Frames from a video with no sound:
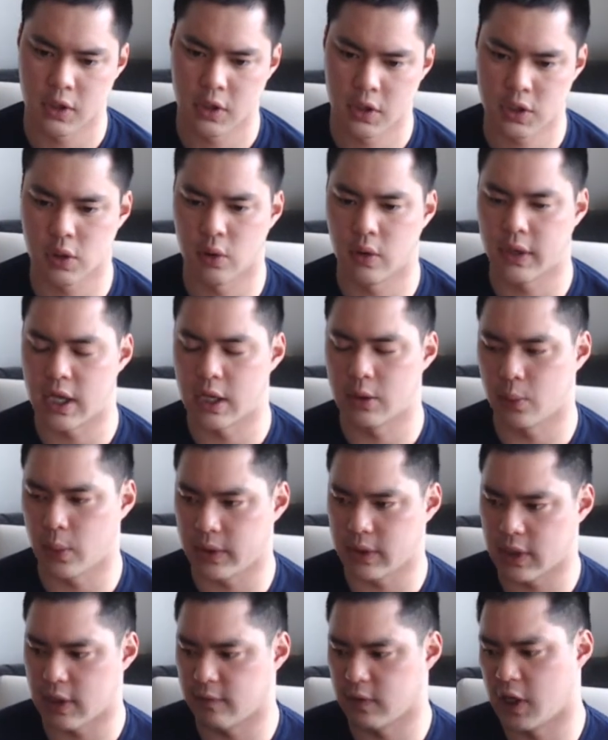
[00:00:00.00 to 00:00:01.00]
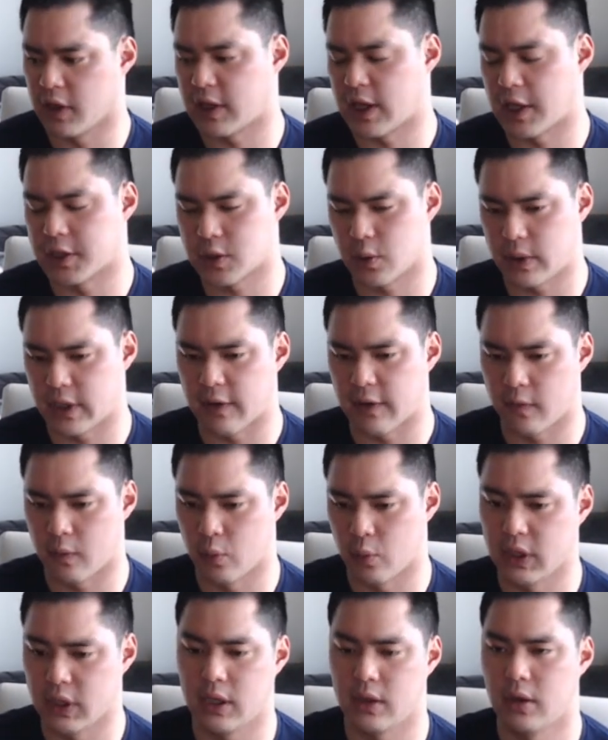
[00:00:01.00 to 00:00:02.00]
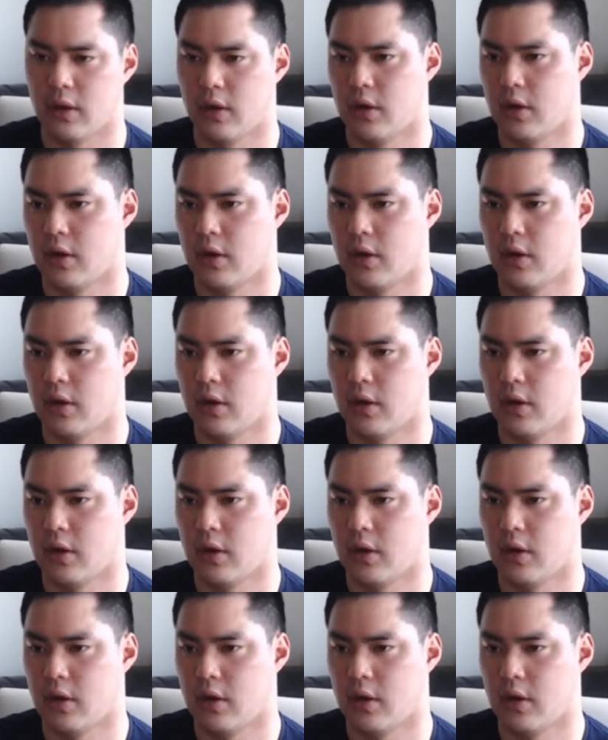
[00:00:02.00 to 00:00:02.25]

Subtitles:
So again, when you have lung cancer, when you have a really,